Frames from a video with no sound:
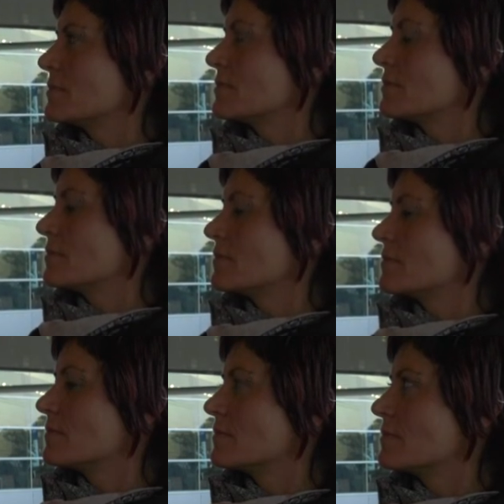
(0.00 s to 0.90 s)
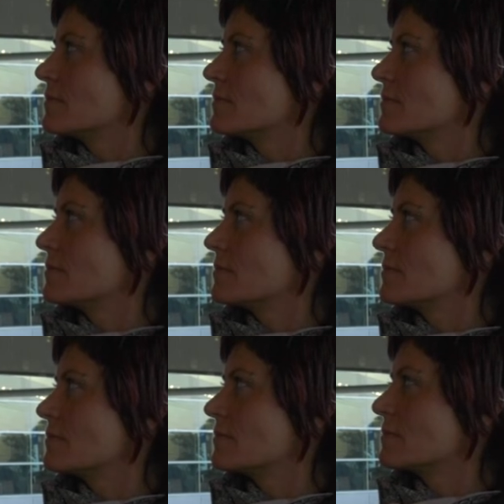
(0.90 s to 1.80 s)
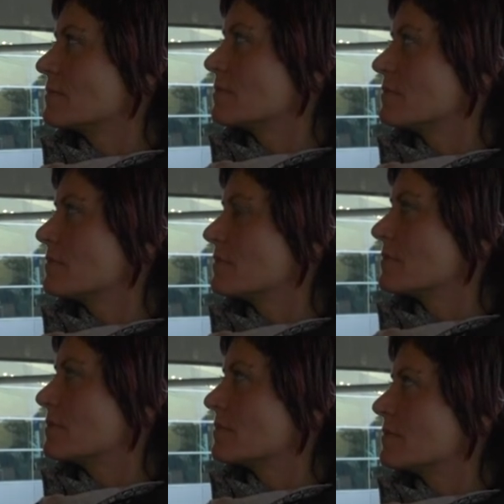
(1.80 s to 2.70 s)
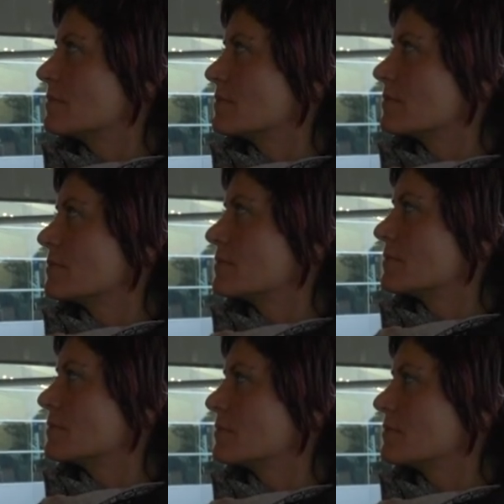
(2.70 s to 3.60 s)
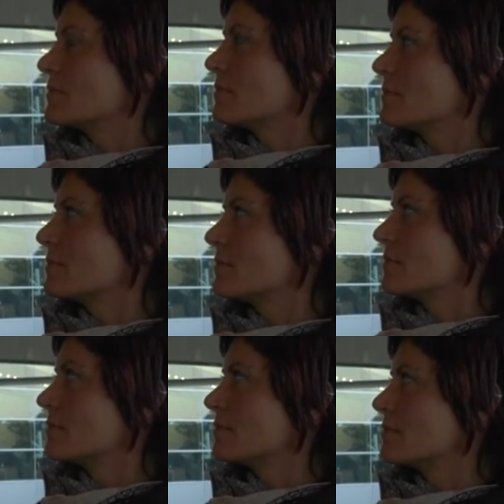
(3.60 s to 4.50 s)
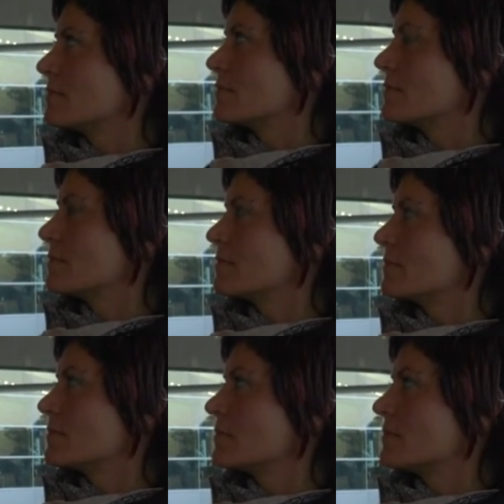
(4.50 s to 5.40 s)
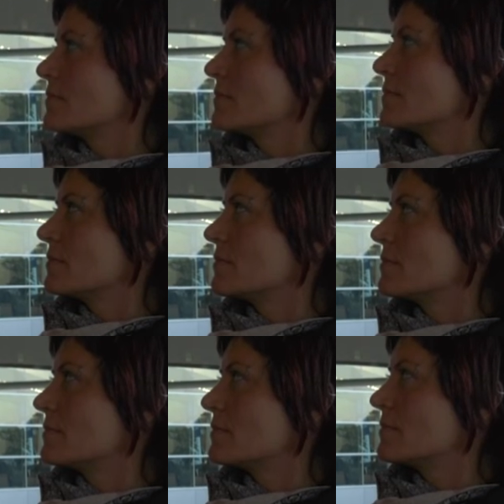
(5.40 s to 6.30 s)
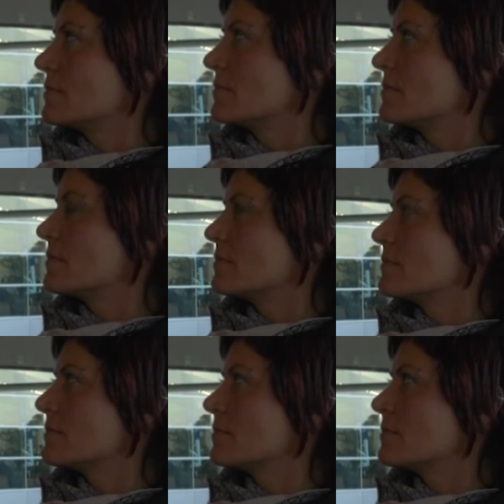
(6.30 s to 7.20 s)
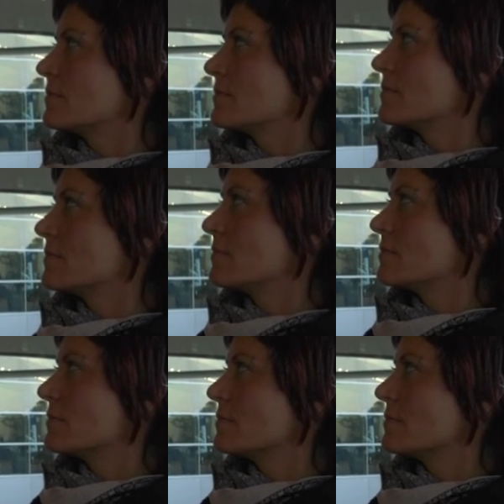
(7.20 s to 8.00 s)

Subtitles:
No words are spoken by the person on screen.